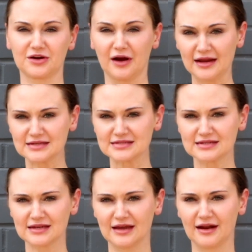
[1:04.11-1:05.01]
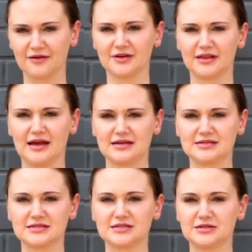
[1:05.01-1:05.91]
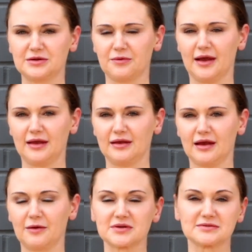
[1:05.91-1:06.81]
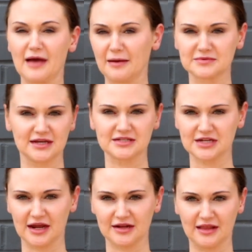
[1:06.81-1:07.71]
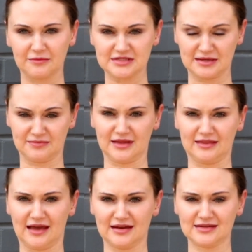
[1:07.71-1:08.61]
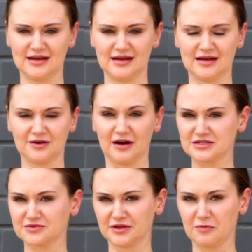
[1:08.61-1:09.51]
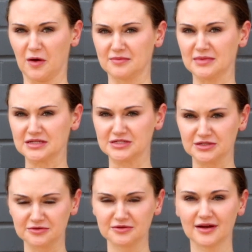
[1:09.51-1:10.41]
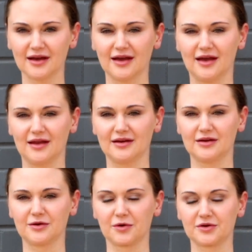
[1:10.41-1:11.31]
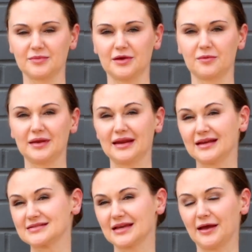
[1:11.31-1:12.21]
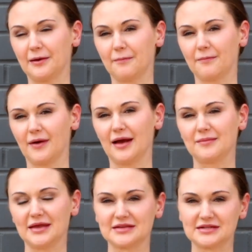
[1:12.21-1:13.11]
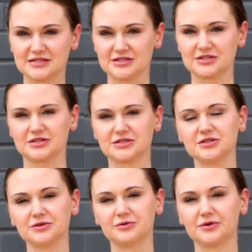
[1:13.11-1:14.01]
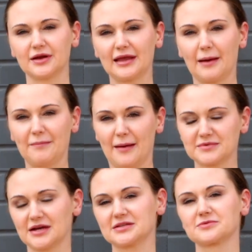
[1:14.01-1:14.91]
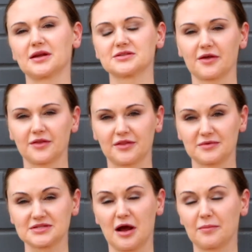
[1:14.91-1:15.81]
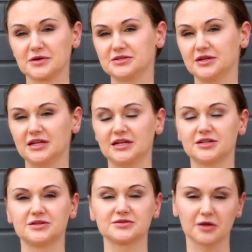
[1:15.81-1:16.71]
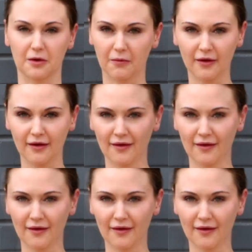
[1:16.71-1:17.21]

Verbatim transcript: to Christ. And I realized, you know, I, I wasn't baptized yet, and that was something that Christ really wanted me to do. And in order to be obedient to Him, I made the decision to get baptized when I saw that there was an opportunity to do so.